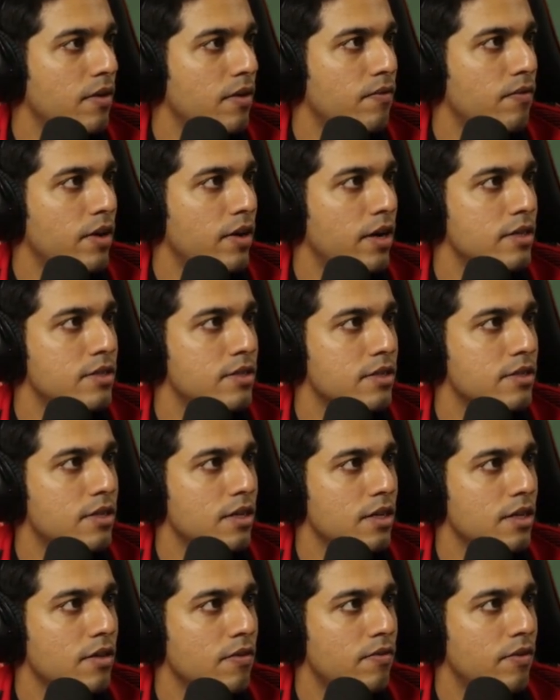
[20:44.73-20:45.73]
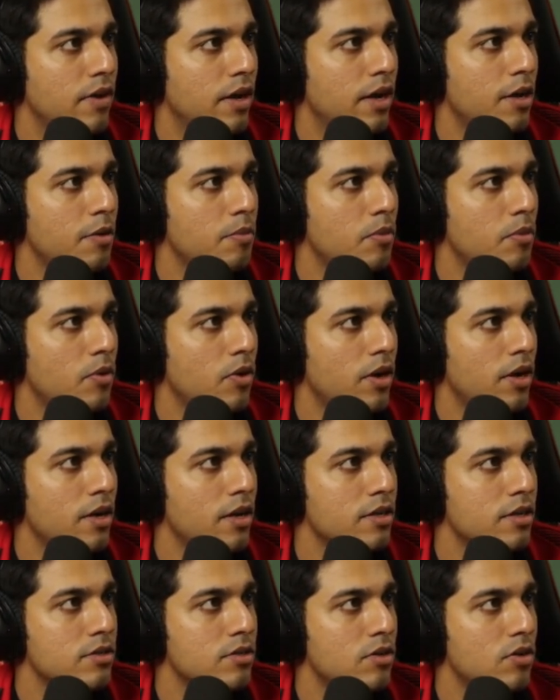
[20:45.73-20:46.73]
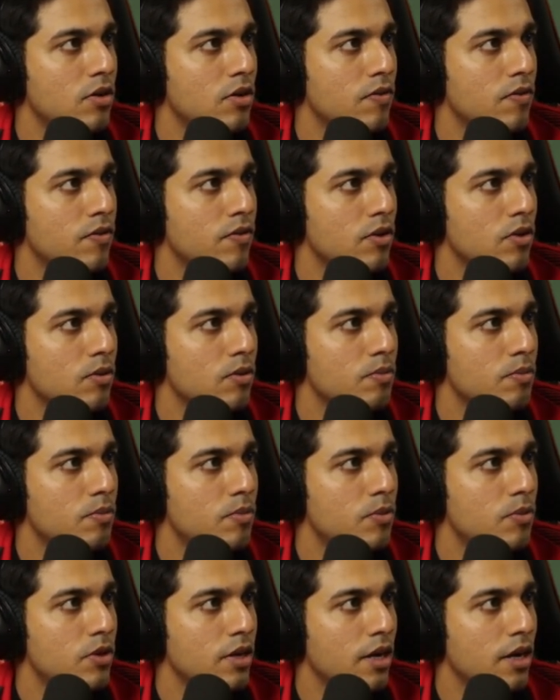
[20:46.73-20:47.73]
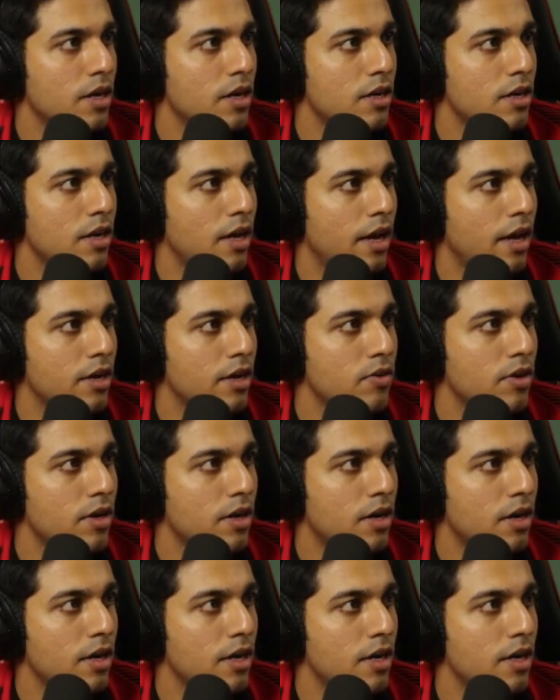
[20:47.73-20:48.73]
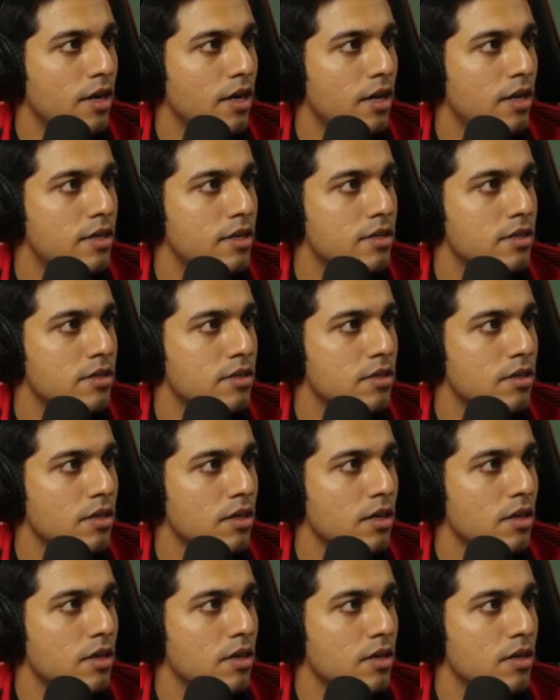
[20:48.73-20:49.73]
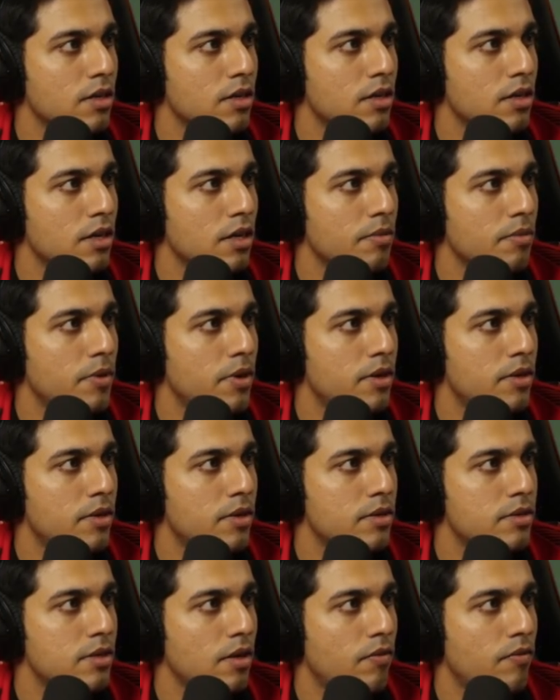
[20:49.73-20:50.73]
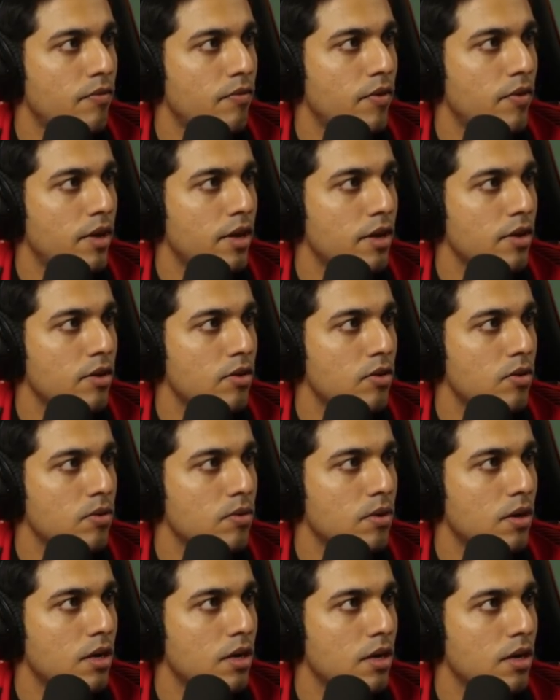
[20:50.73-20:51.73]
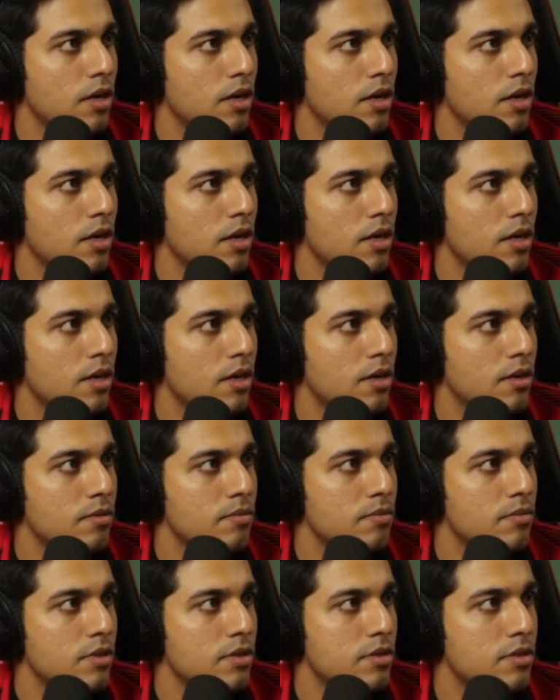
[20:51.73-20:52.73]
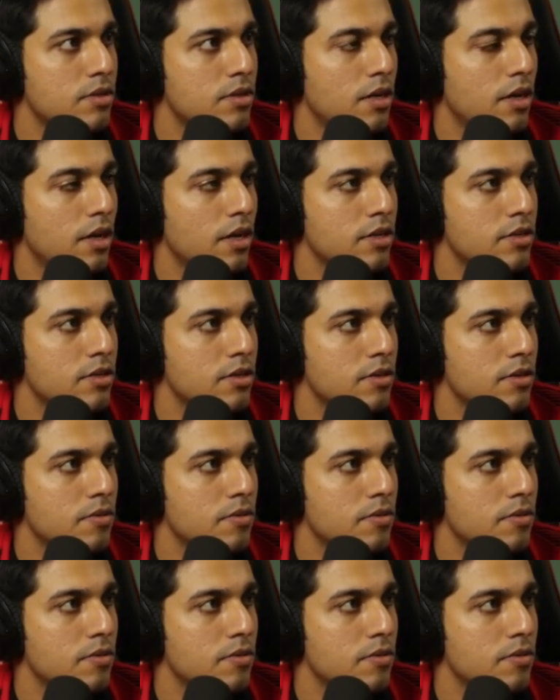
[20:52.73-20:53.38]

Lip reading: adjusting the fire point, instead of putting it accurately, I'll just keep it somewhere in this direction,